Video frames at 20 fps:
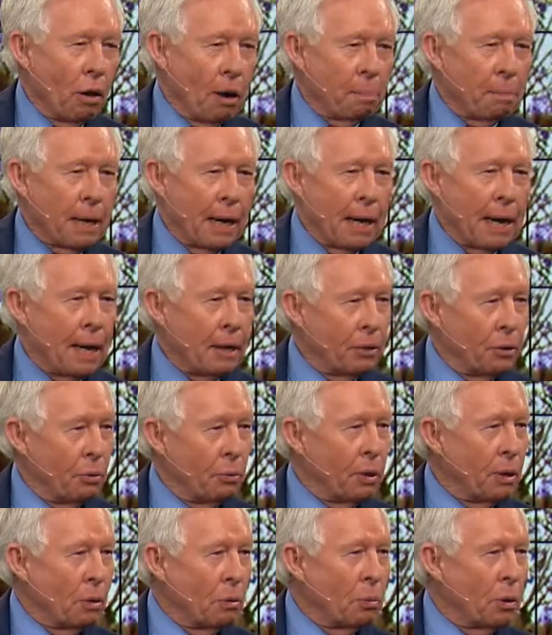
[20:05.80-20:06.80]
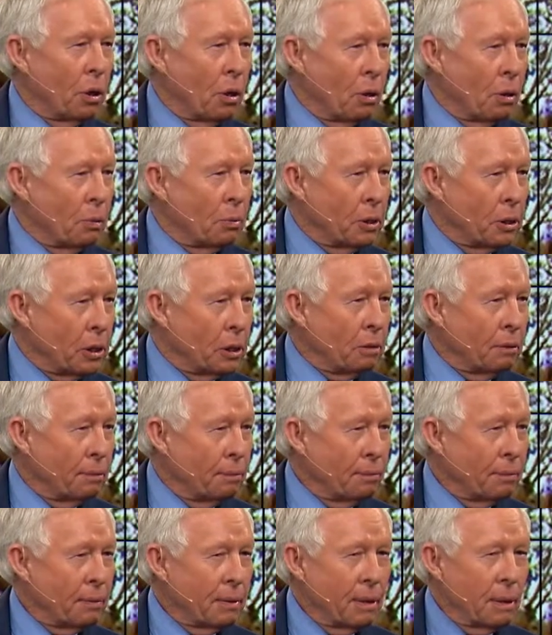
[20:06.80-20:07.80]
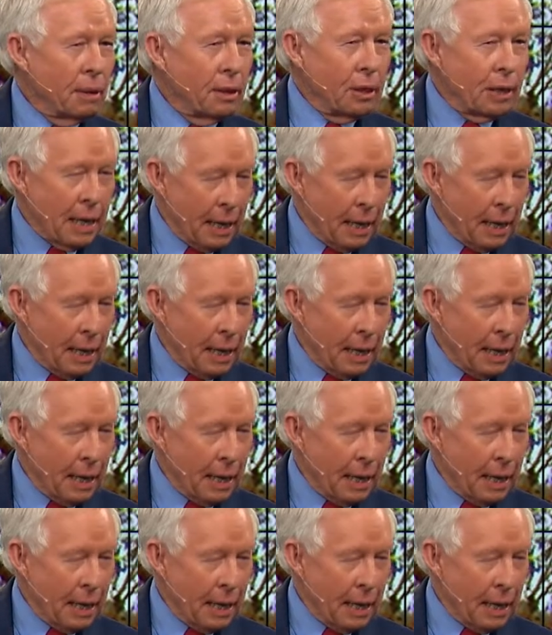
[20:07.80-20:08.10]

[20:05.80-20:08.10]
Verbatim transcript: up, get out in the real world, would you? You're